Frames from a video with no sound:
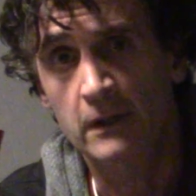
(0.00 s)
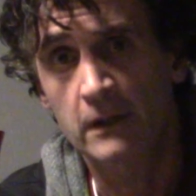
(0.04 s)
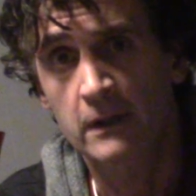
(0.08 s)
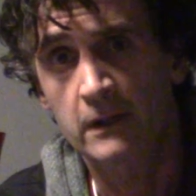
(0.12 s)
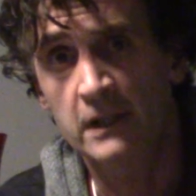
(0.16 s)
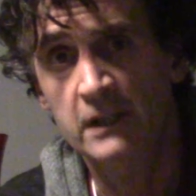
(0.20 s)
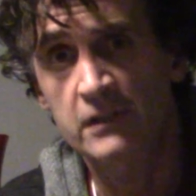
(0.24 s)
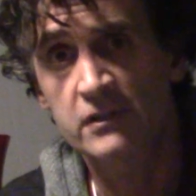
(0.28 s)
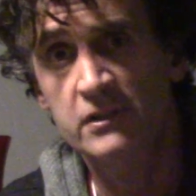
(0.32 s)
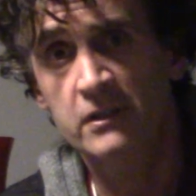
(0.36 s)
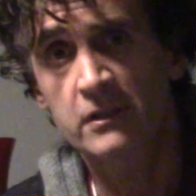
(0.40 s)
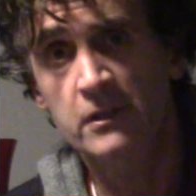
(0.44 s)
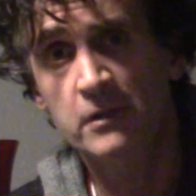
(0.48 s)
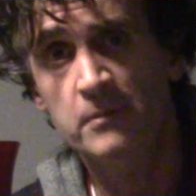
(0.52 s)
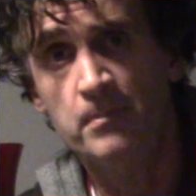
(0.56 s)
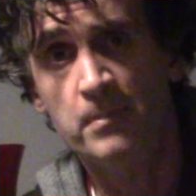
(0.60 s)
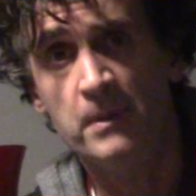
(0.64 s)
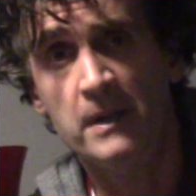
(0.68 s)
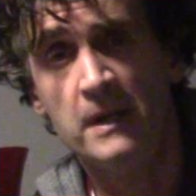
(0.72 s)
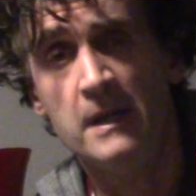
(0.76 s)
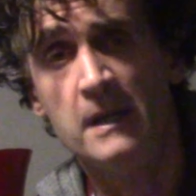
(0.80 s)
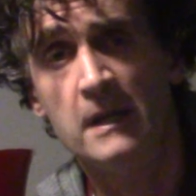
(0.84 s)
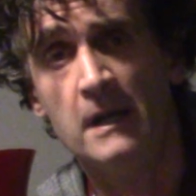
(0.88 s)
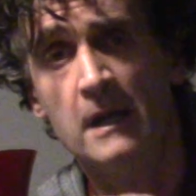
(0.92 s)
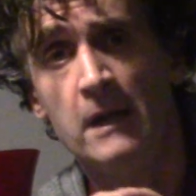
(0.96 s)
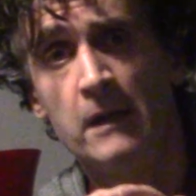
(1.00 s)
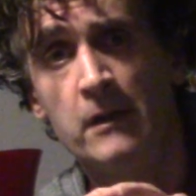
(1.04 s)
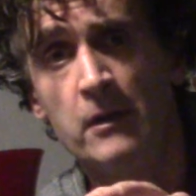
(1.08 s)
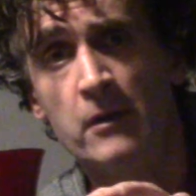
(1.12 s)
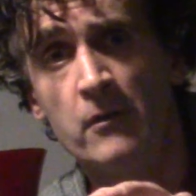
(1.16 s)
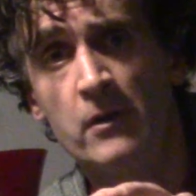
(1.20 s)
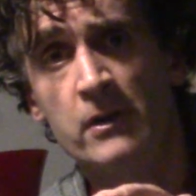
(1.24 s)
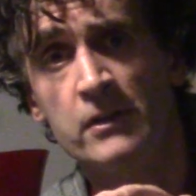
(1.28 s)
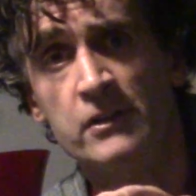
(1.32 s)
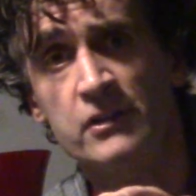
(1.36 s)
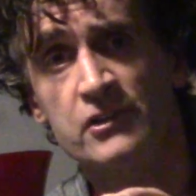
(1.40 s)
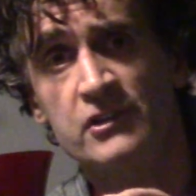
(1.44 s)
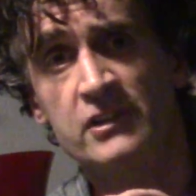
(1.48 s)
This could be, and you
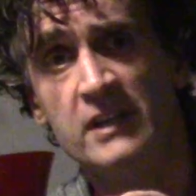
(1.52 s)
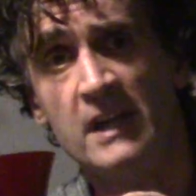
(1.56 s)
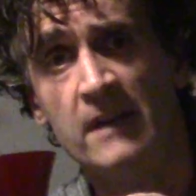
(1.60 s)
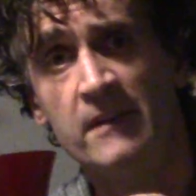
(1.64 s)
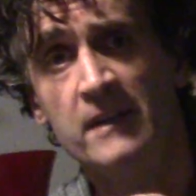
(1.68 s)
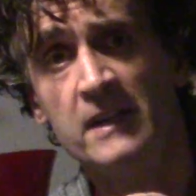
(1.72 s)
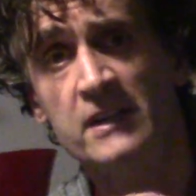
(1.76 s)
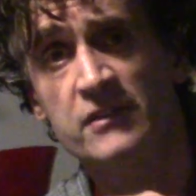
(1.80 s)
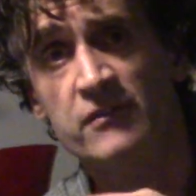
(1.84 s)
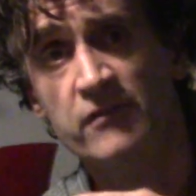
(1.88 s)
understand this,